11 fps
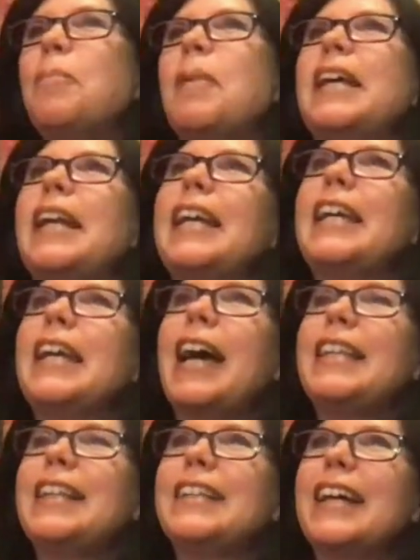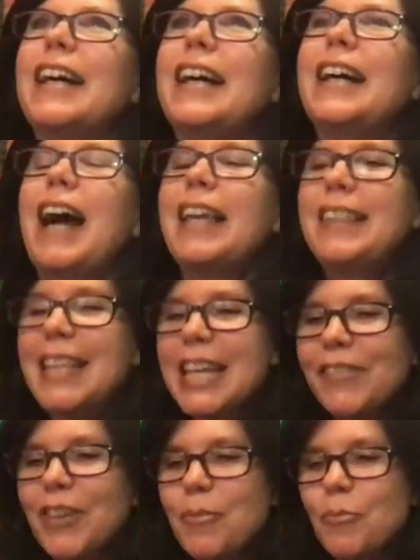but i i i think
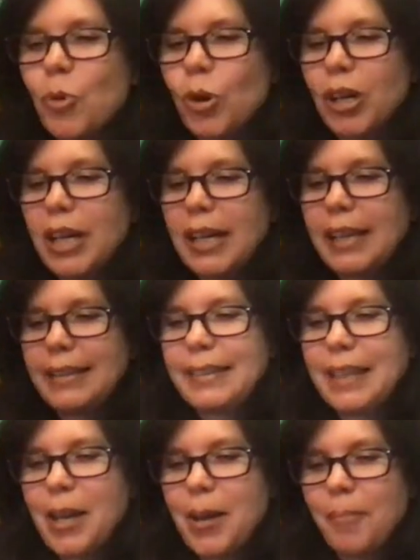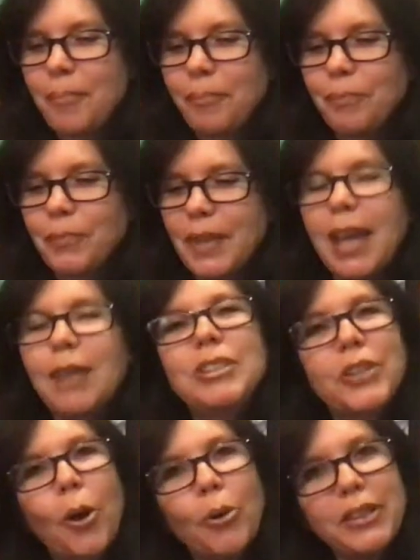of it more as um i was
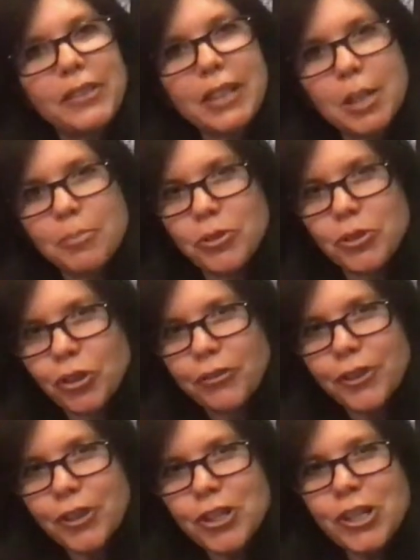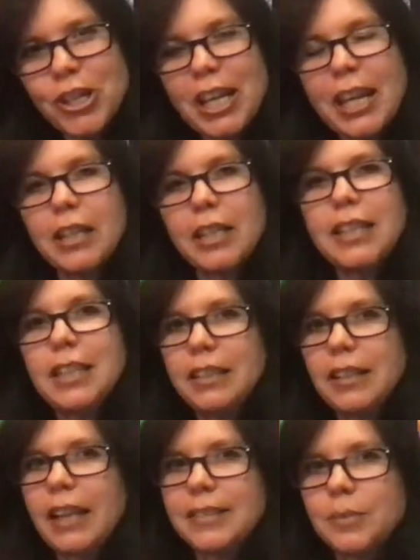always an observer and i think
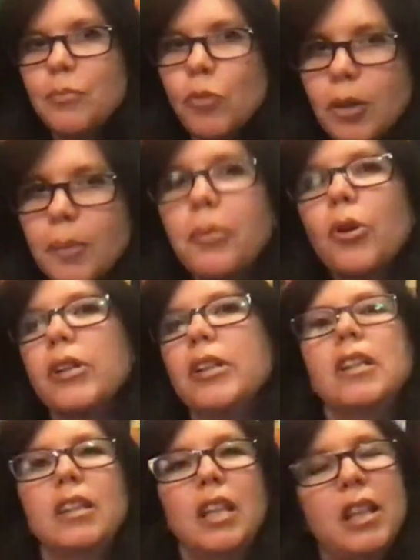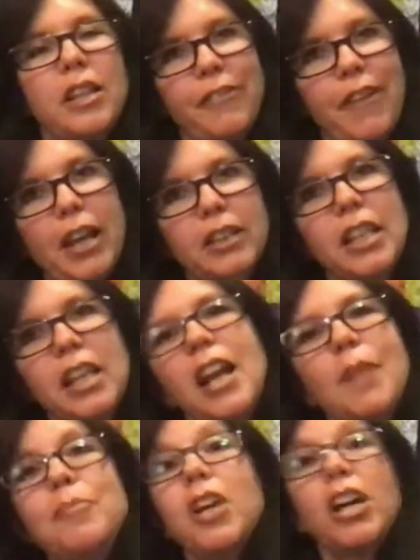that's more important than the fact that
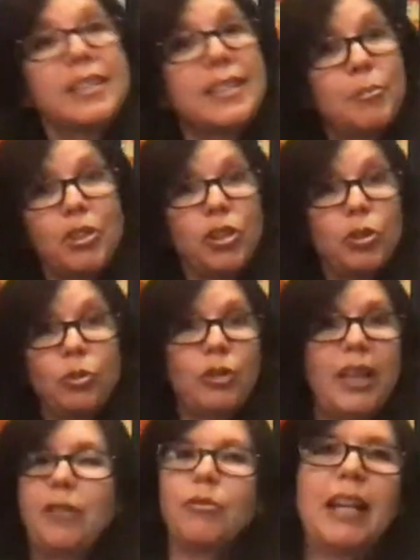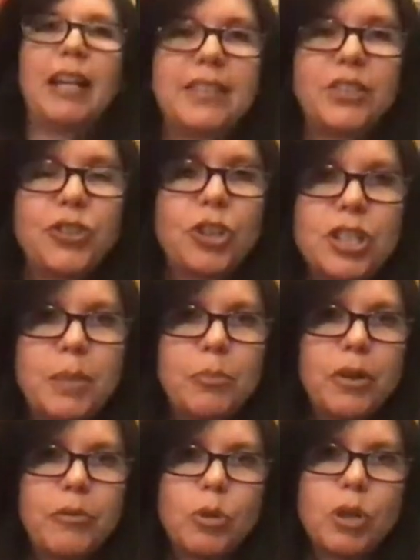i'm not someone who like writes a certain
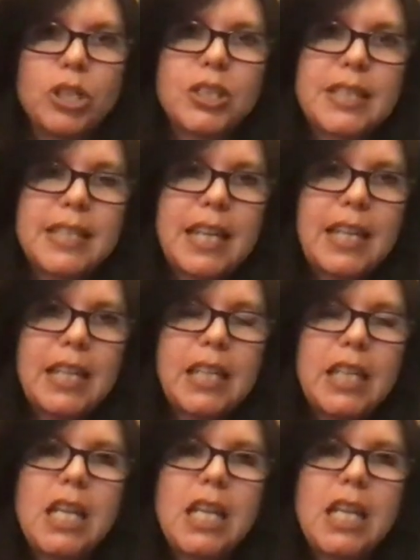number of words a day